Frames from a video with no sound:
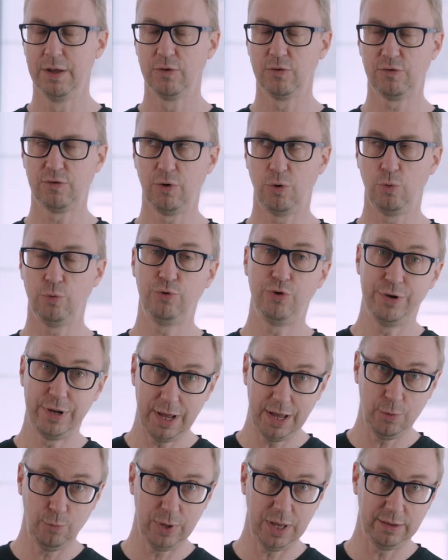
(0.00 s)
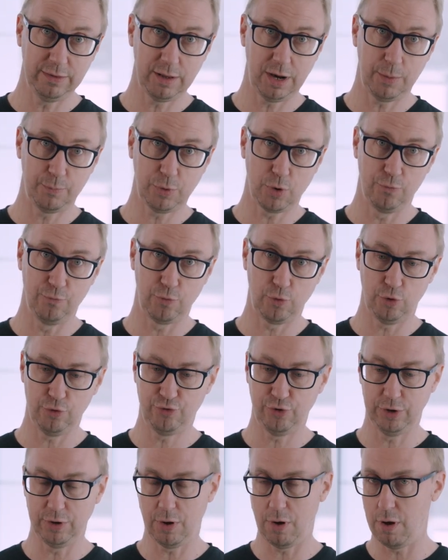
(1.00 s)
So today we ended up
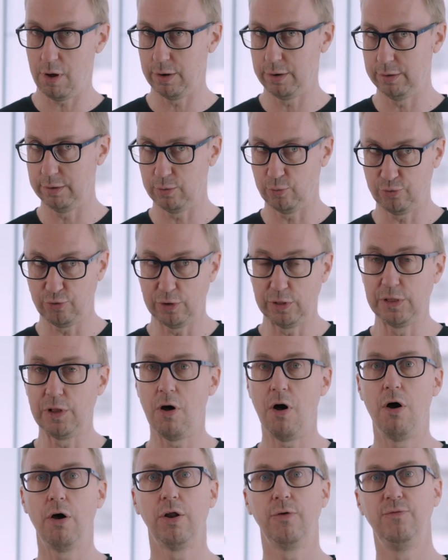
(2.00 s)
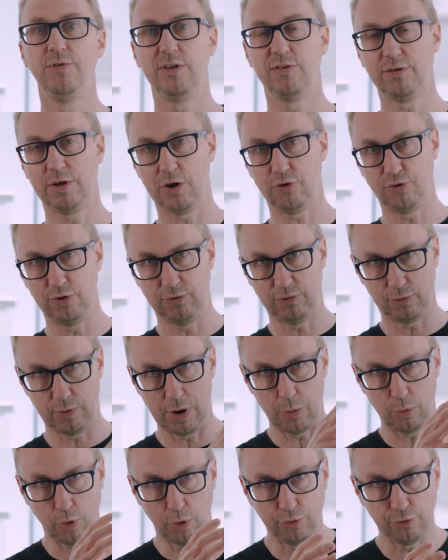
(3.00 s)
converging on, there's a lot of discussions
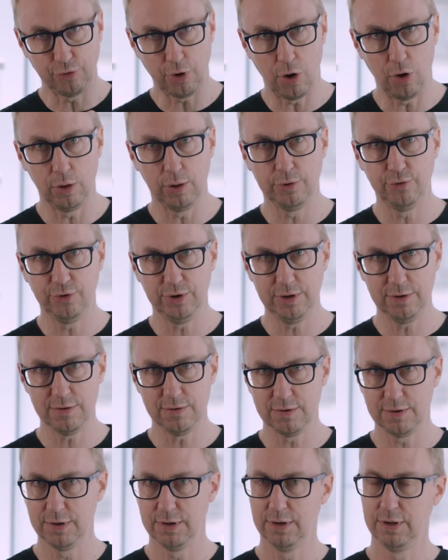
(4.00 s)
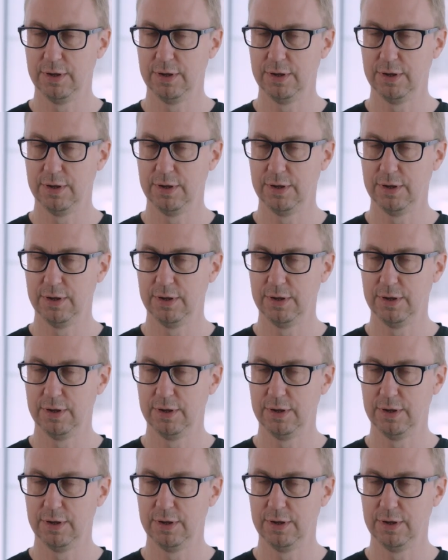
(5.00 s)
around ontologies.